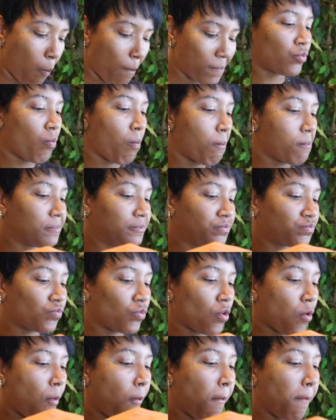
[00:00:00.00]
Mm.
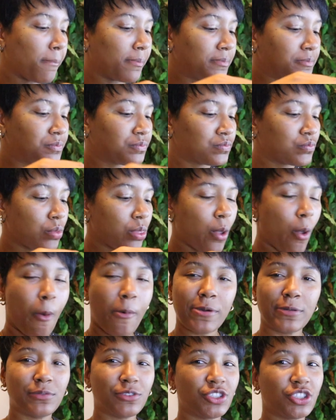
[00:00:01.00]
Mm -mm -mm.
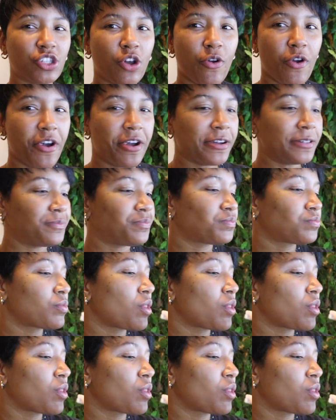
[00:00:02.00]
So good.